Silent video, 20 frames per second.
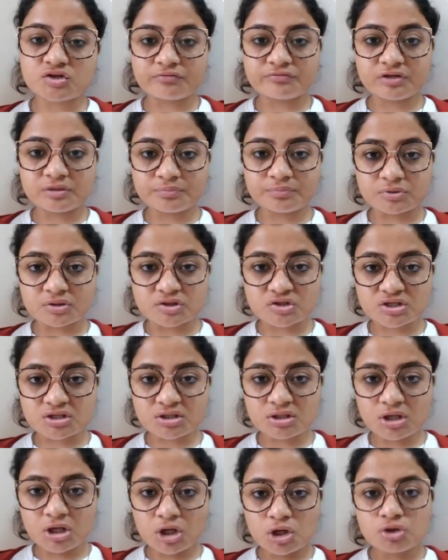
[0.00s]
of the person
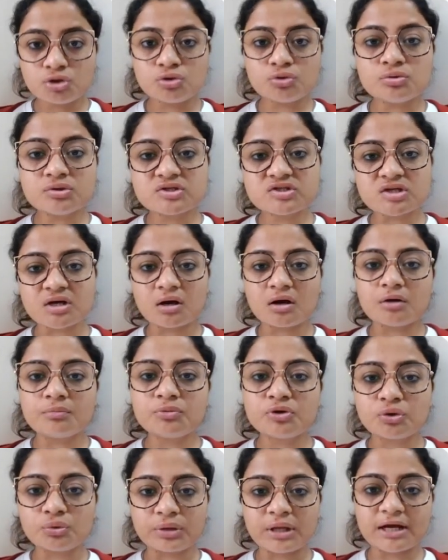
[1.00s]
to
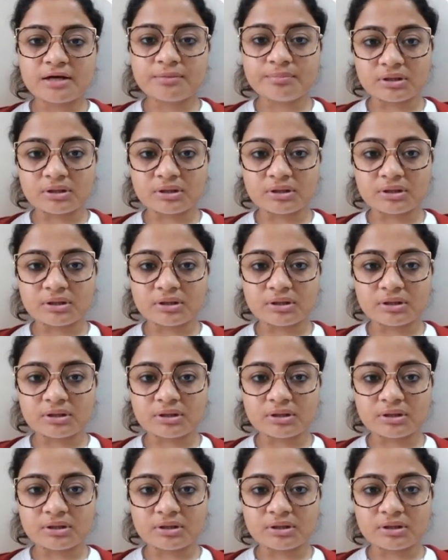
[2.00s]
succumb to that